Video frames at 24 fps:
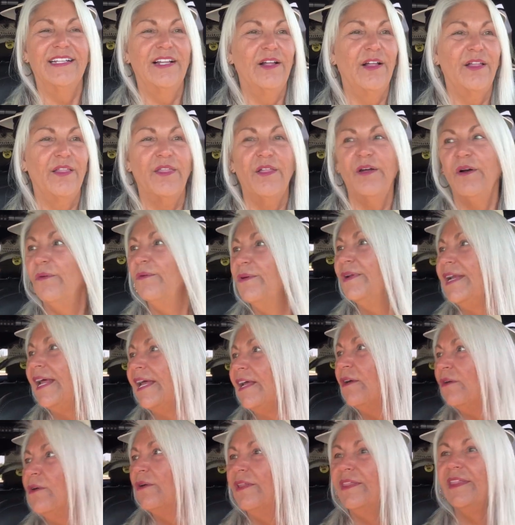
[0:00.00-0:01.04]
Although when
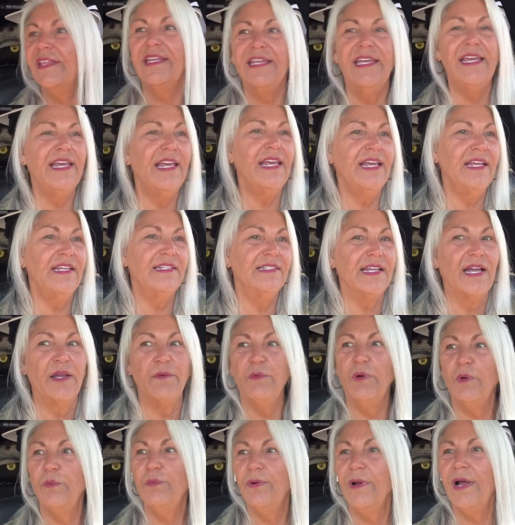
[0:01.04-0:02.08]
I go to the Keys, I
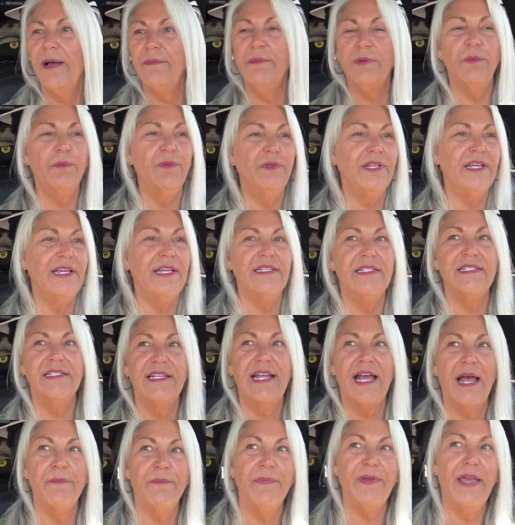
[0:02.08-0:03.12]
will probably
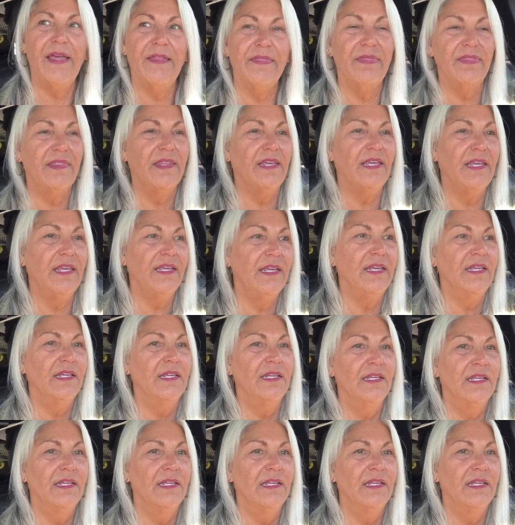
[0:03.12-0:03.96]
stop at the